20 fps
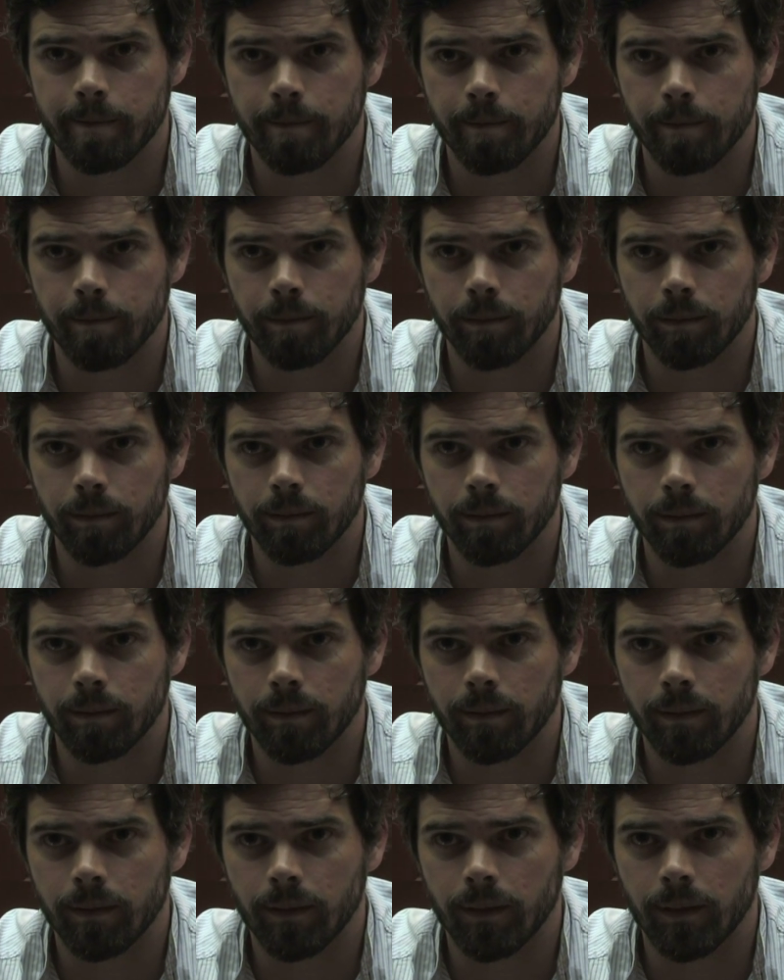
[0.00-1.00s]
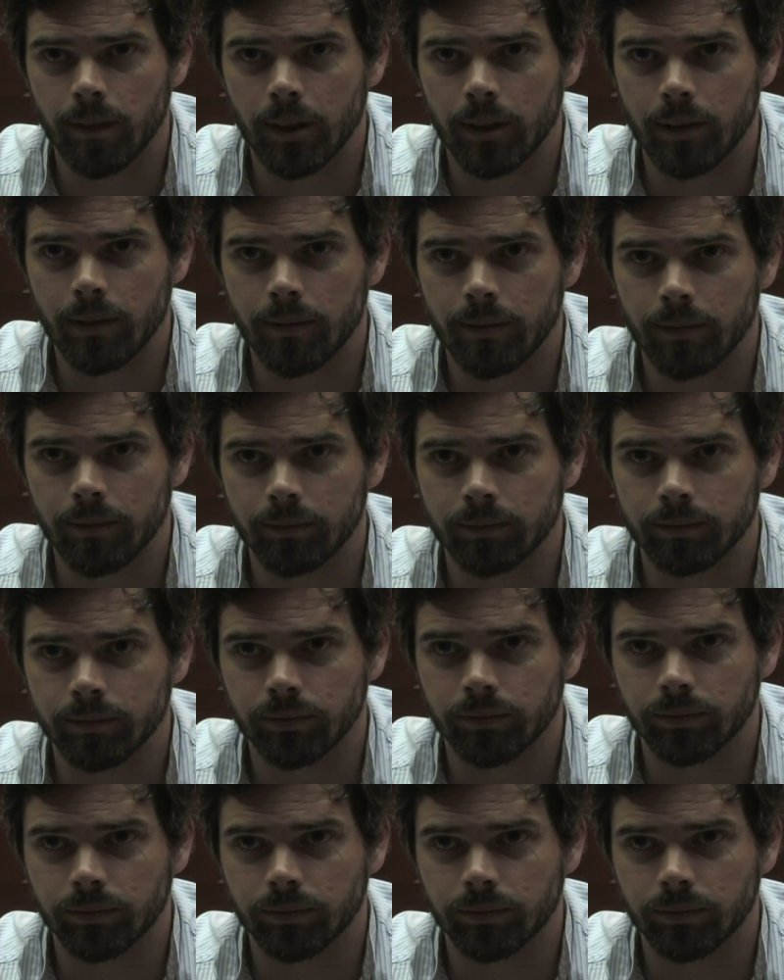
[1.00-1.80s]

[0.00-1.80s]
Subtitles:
(no one is talking)